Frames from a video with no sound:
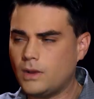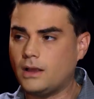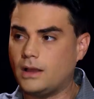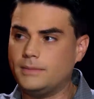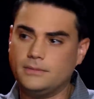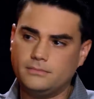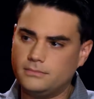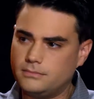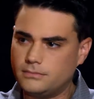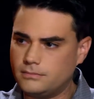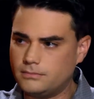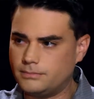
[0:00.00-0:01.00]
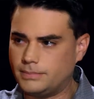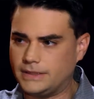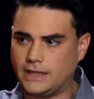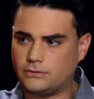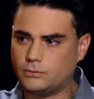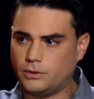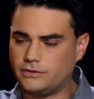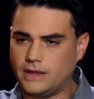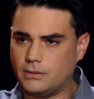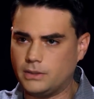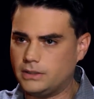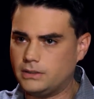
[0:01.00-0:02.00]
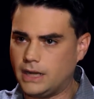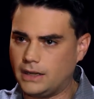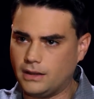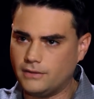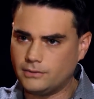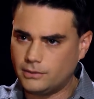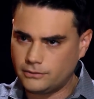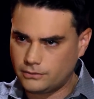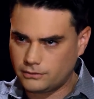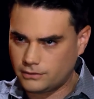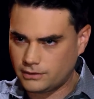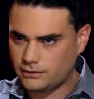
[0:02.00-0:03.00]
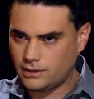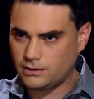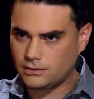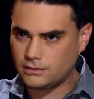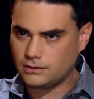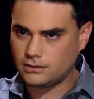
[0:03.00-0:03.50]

Well, I mean, but that wasn't that what nine eleven was to a certain extent?